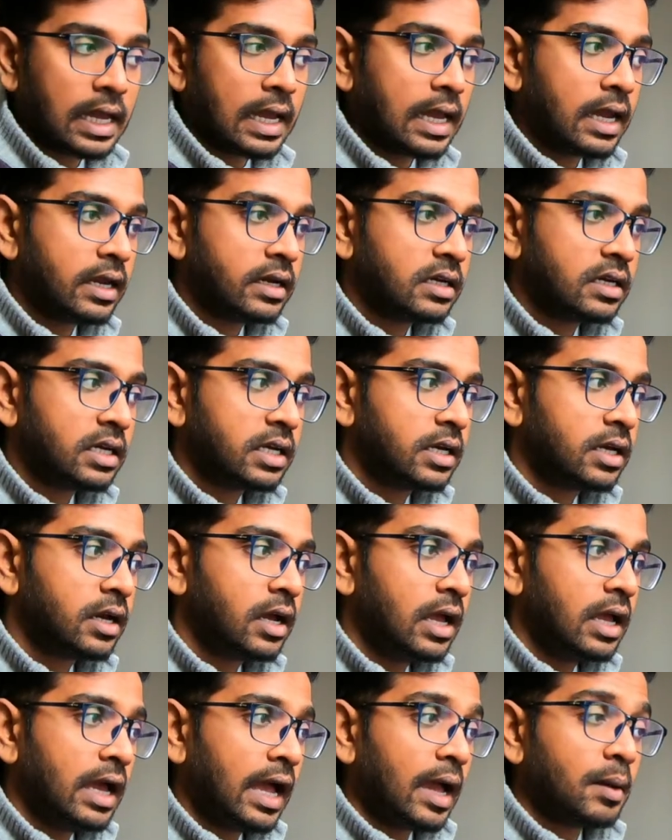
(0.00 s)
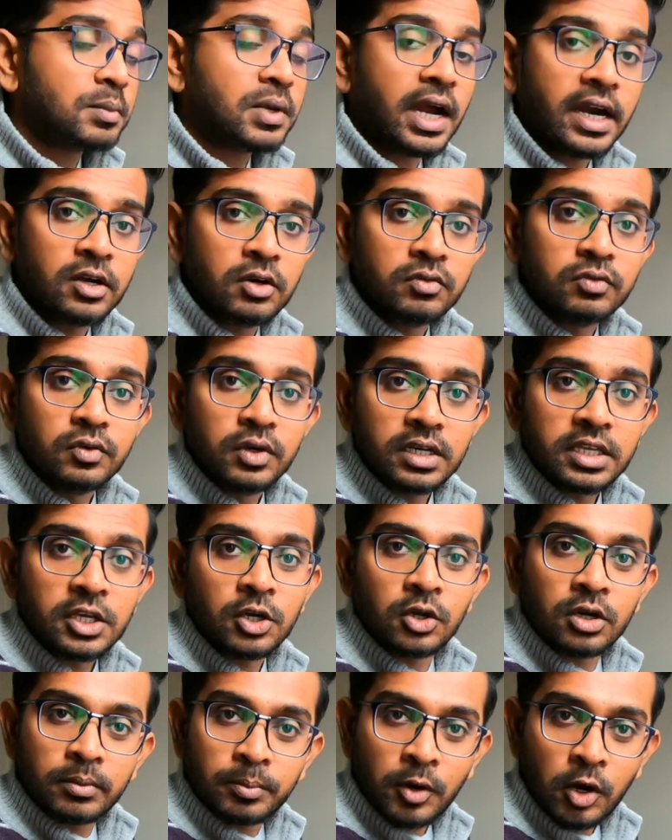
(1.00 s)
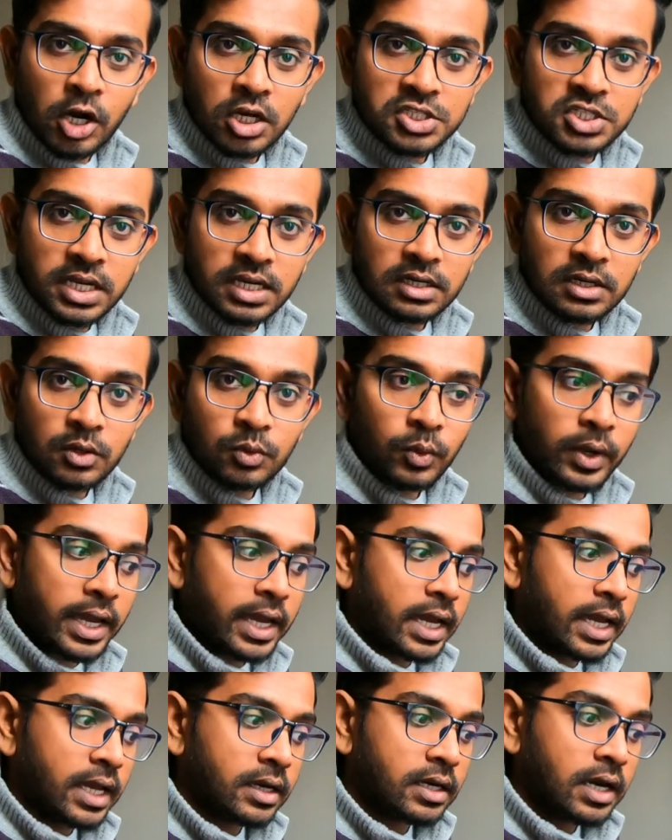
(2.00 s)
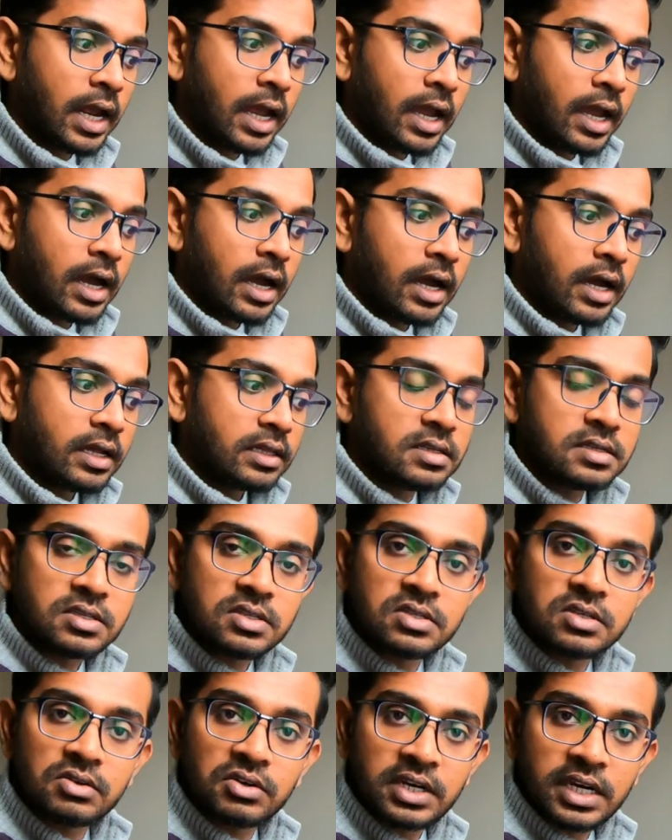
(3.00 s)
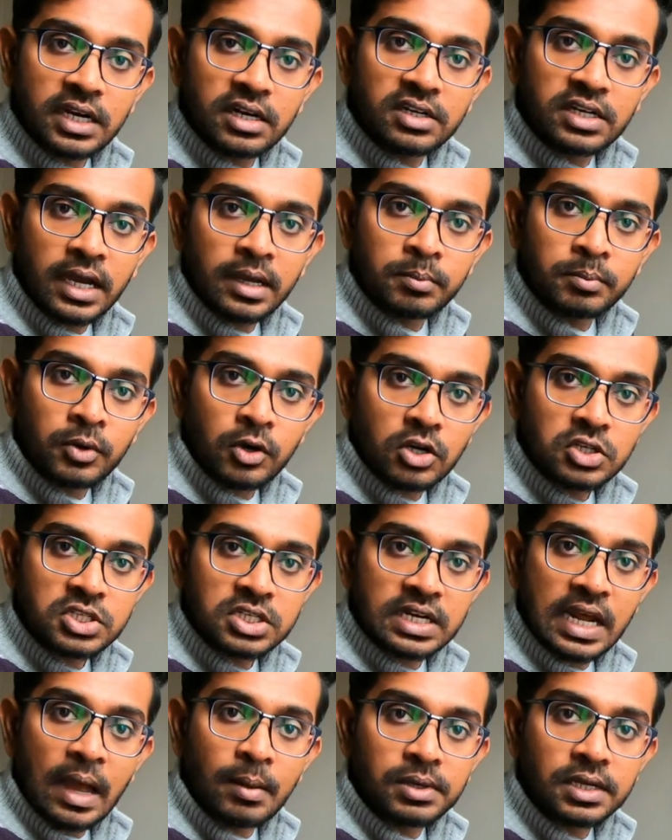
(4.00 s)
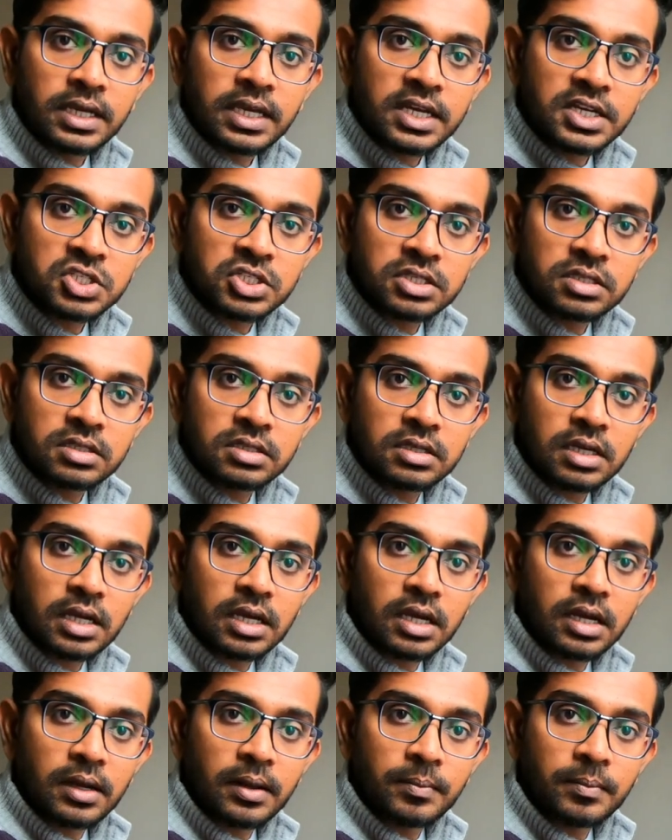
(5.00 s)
And I'm kind of working on a project where this is a real-time project application,